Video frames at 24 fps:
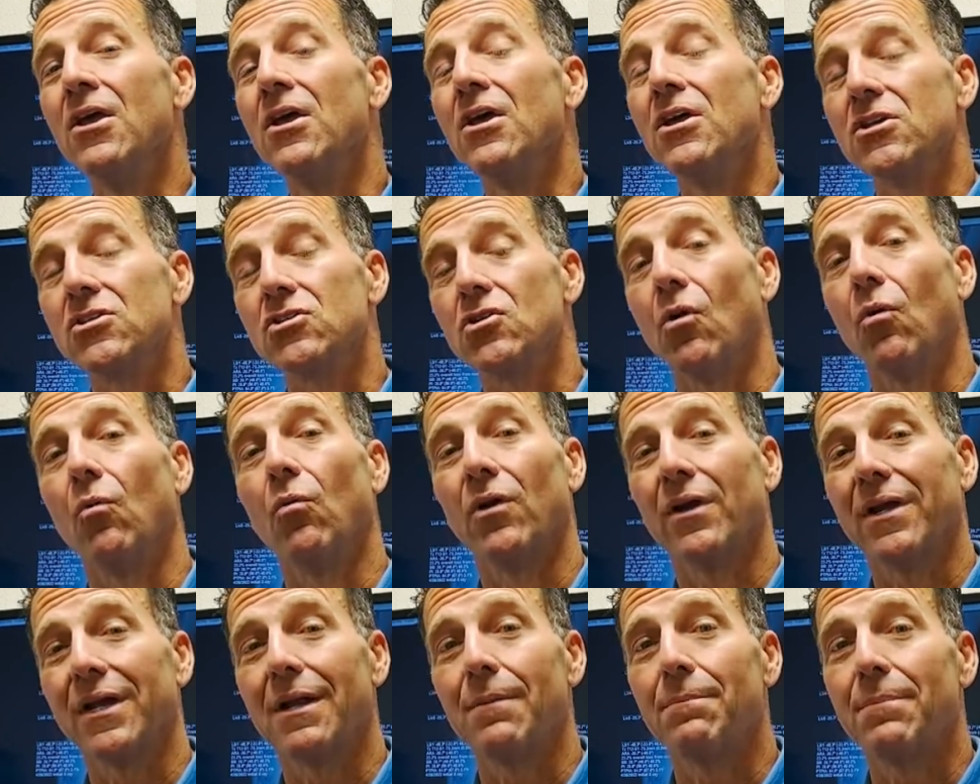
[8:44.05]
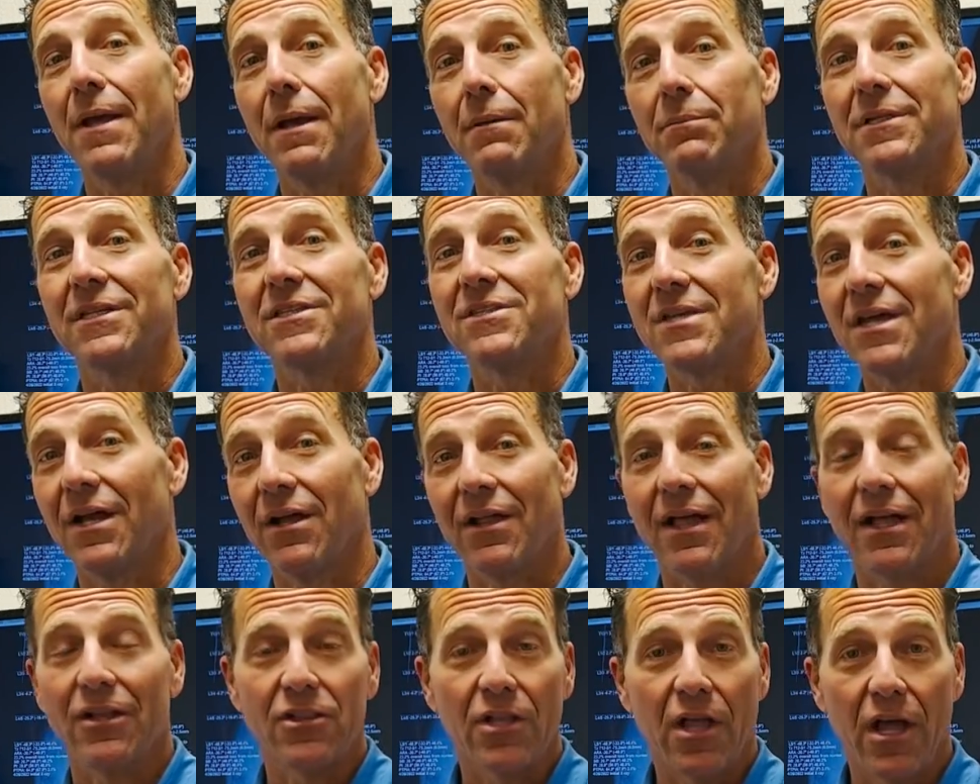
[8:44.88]
So we're going to be able to tell
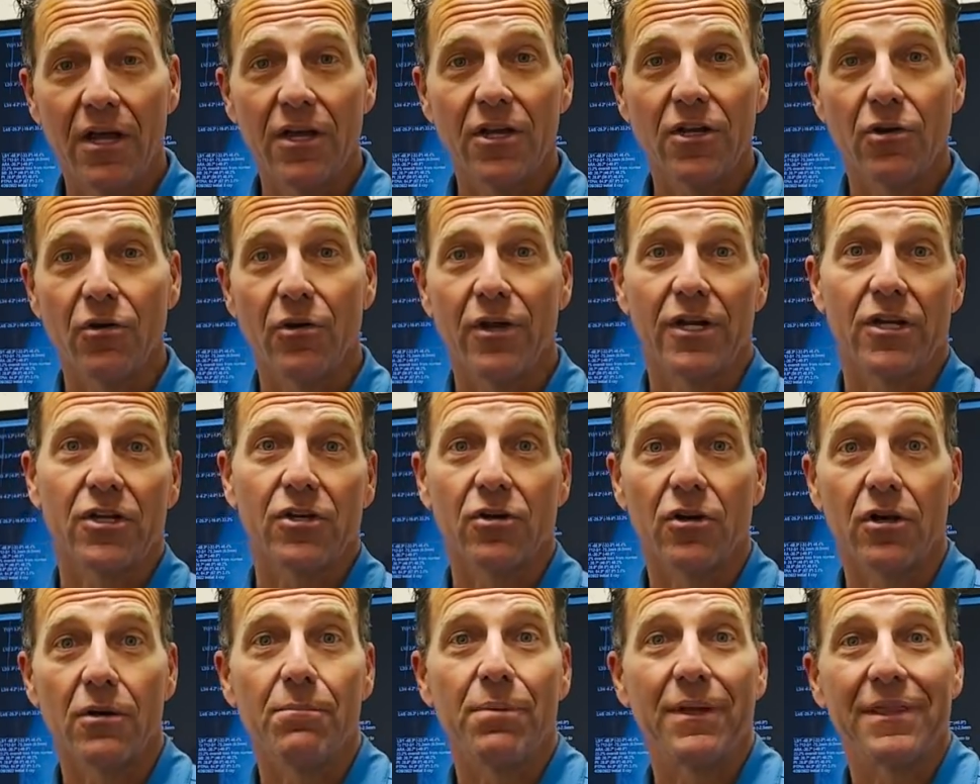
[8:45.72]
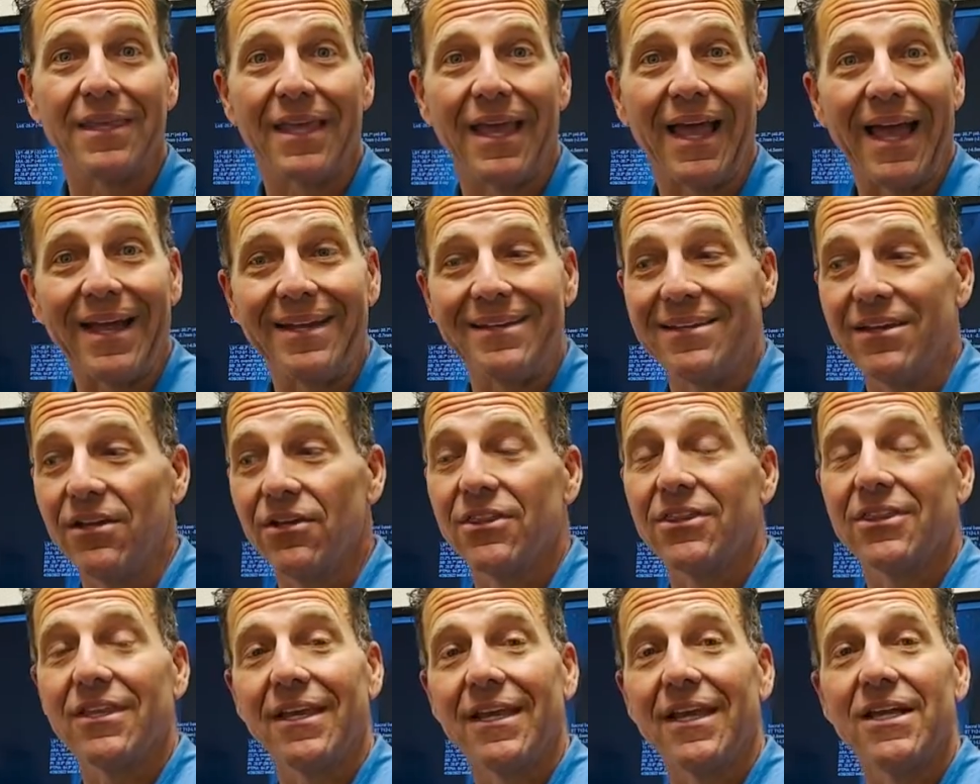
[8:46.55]
how long ago it occurred, but the ideal
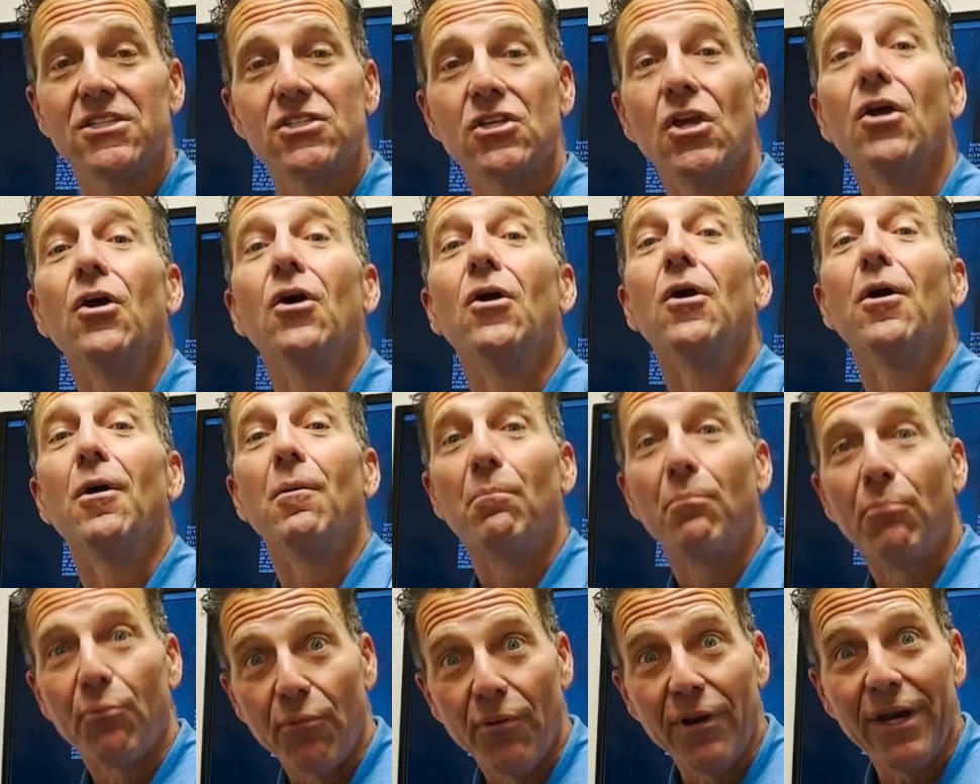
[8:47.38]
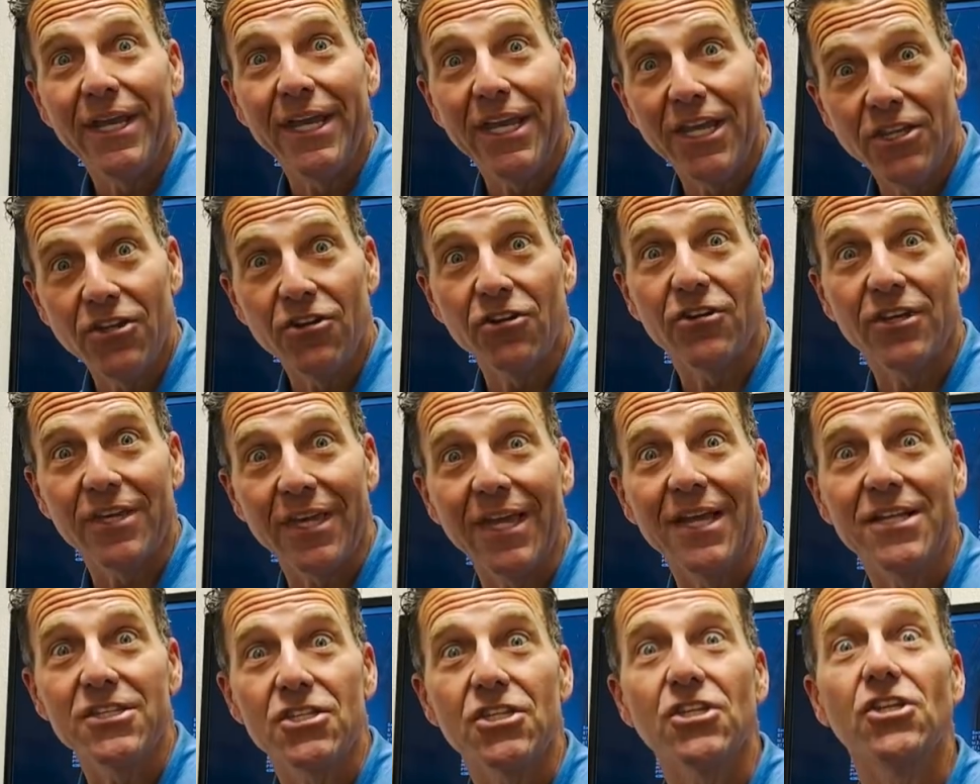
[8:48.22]
thing is bring in your
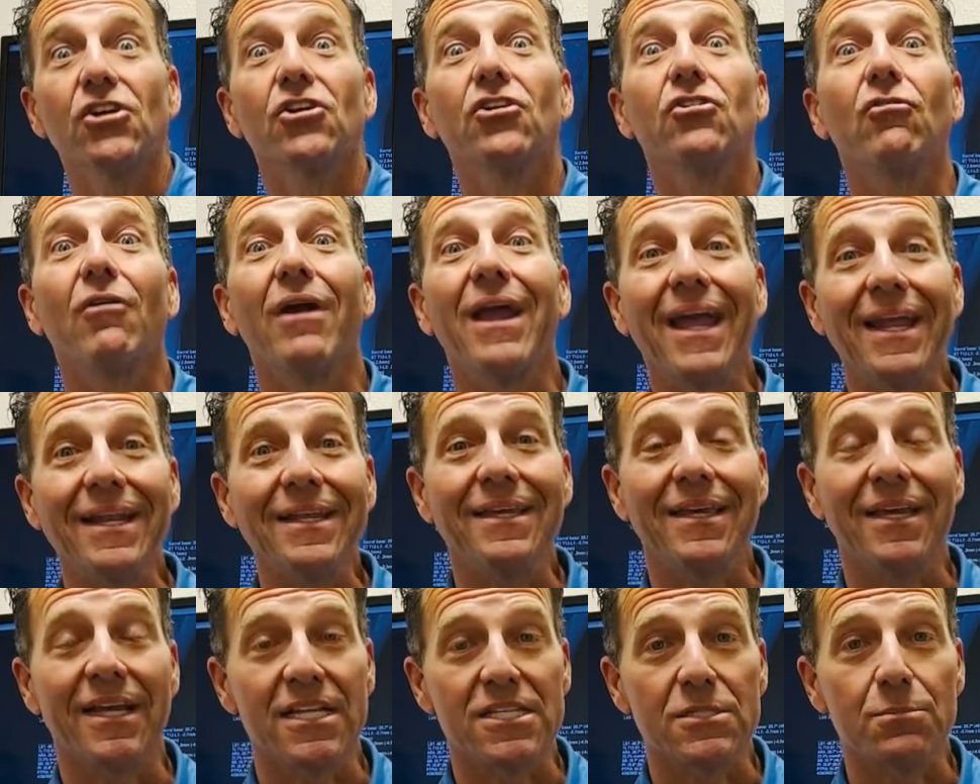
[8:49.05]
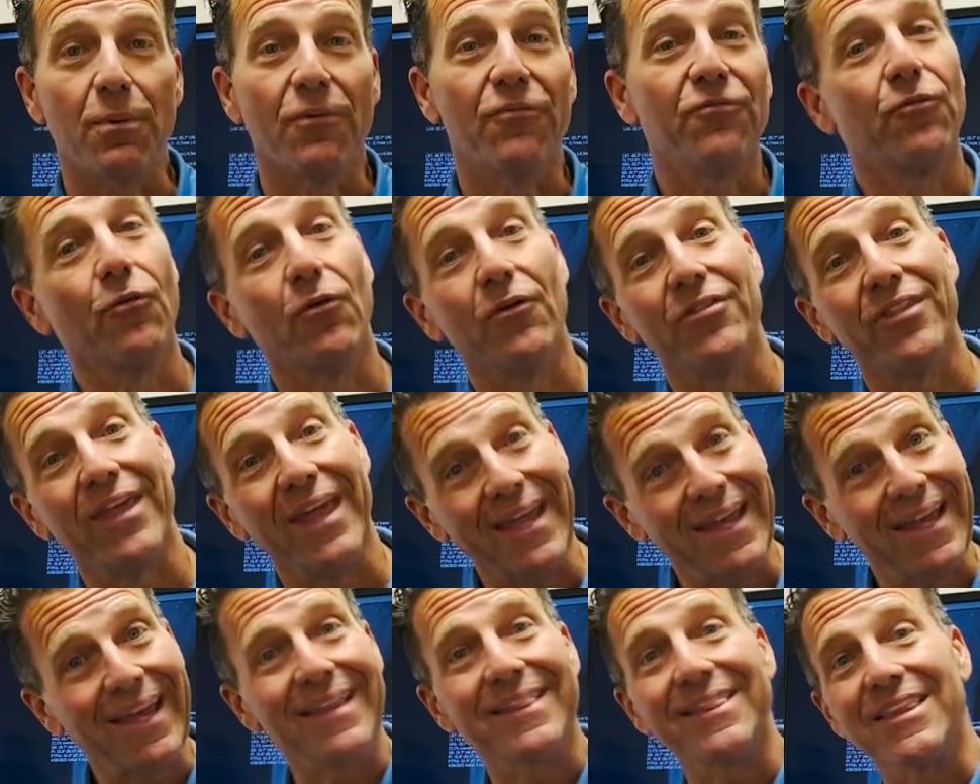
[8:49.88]
kids and your grandkids before they
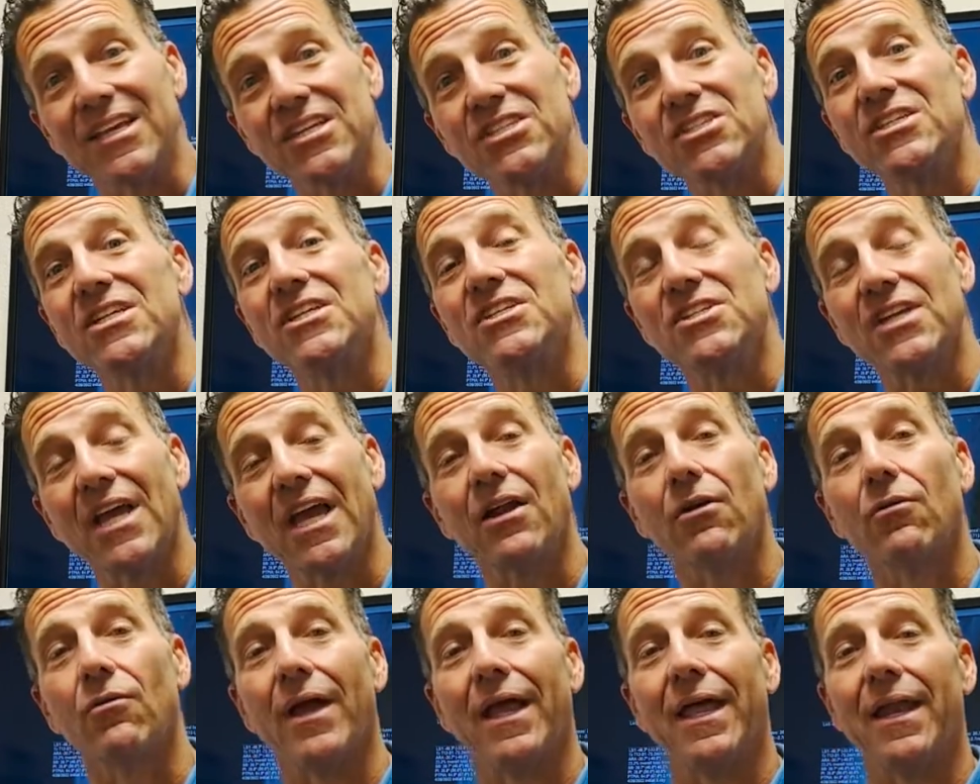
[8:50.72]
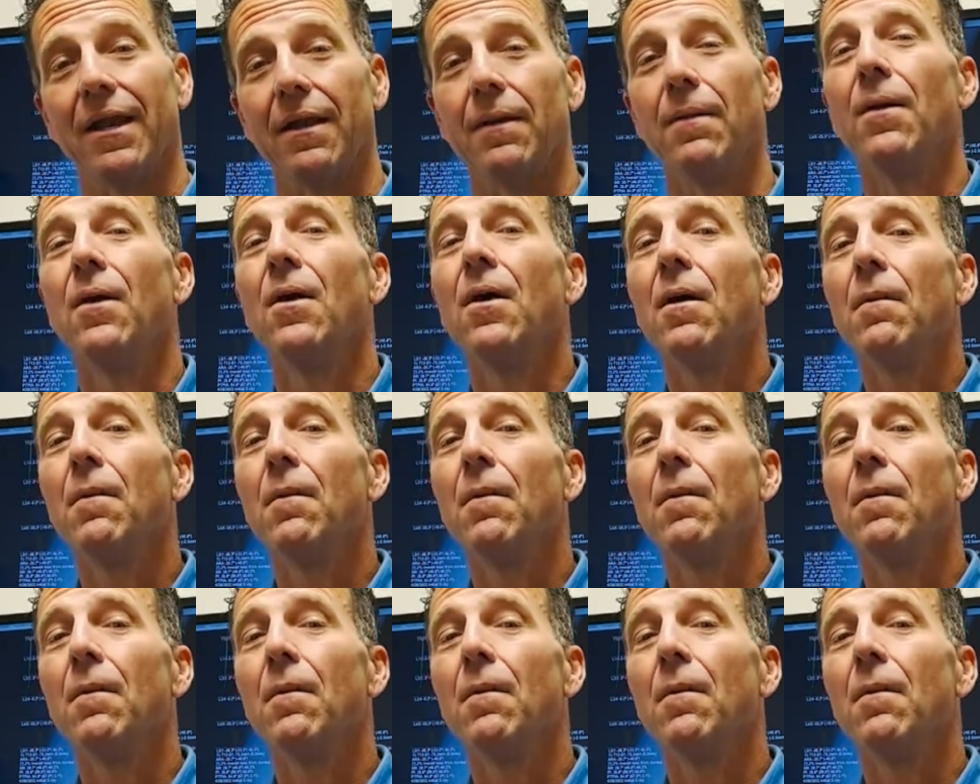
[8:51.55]
get this degenerated.